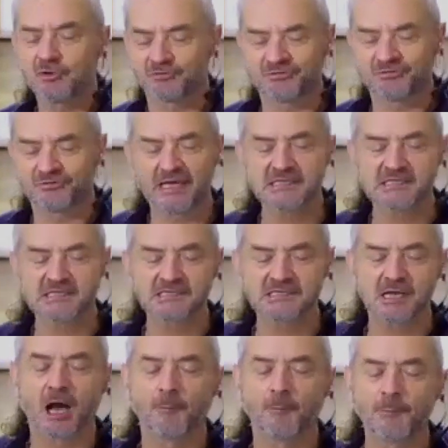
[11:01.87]
your face
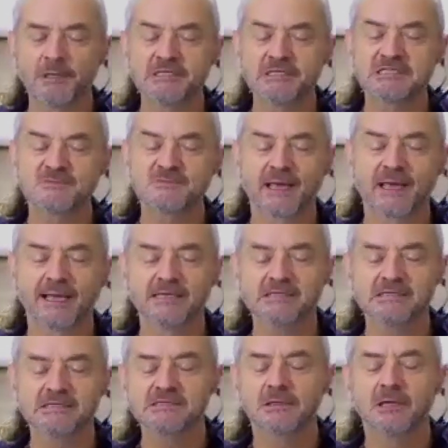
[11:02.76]
up in
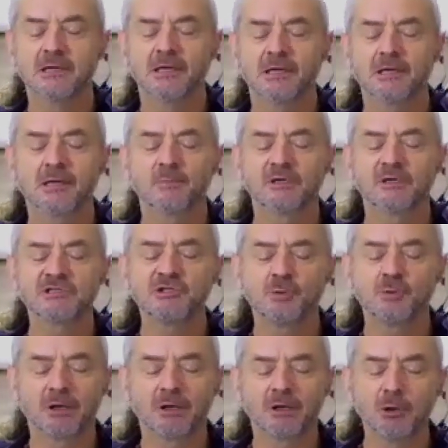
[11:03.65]
space, but
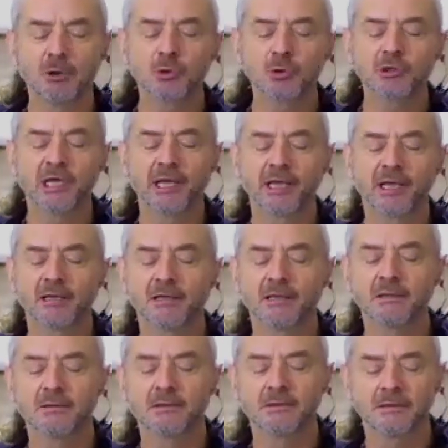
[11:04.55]
you are looking
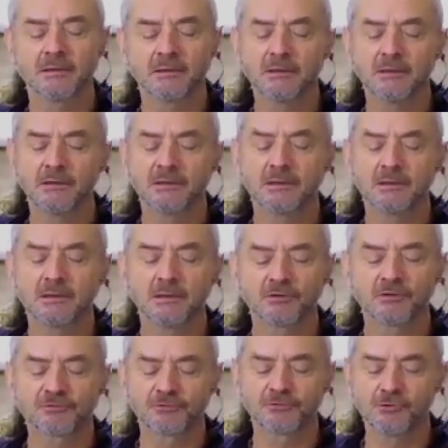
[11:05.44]

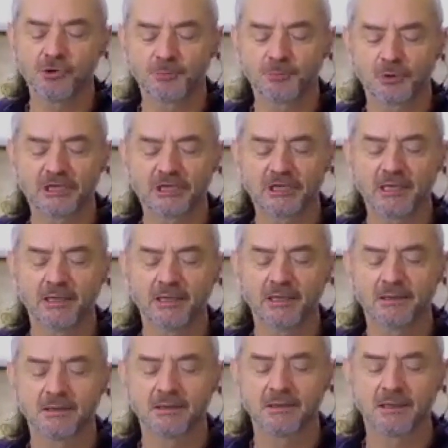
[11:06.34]
through your body
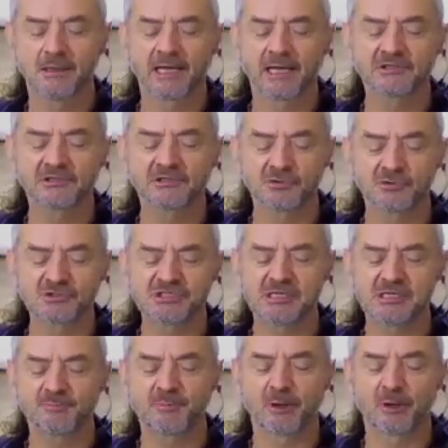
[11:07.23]
at your
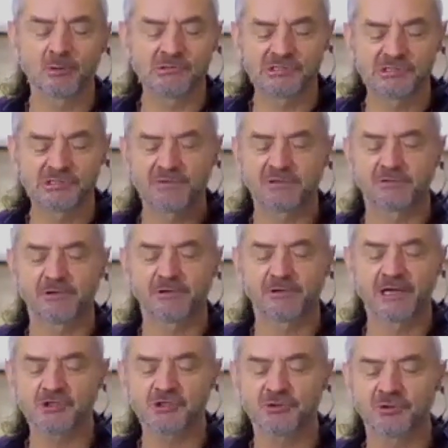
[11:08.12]
sit bones in the
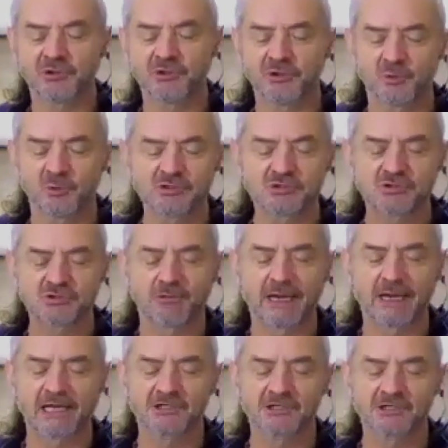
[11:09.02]
direction that you want to
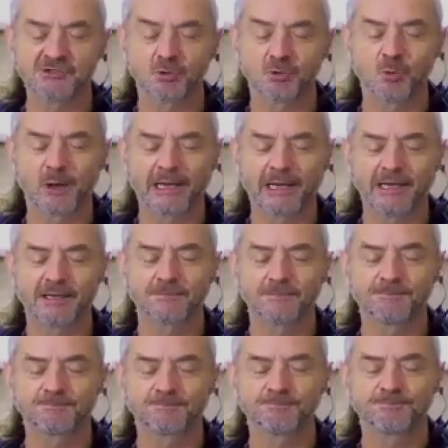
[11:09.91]
relax your weight.
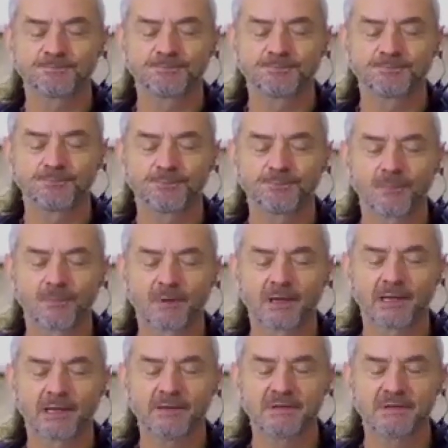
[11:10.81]

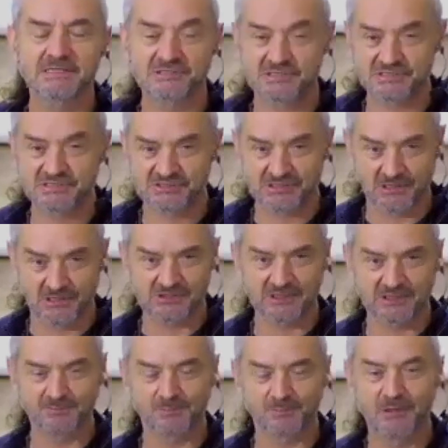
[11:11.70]
Okay? That's the
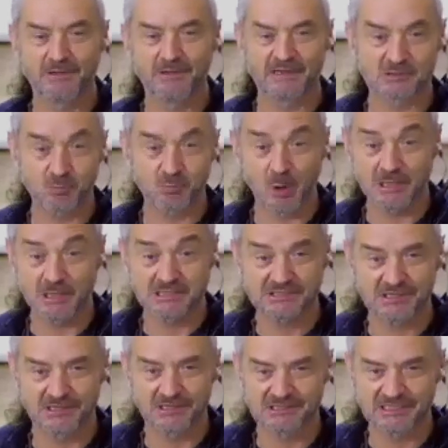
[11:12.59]
starting, that's one
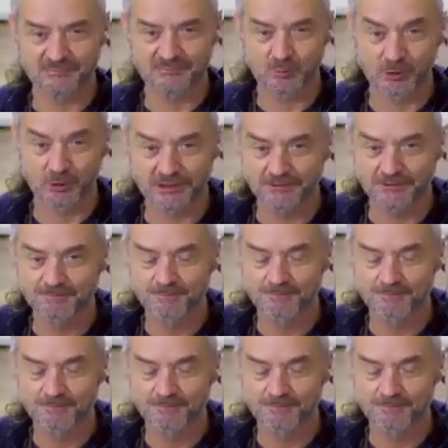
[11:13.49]
starting point.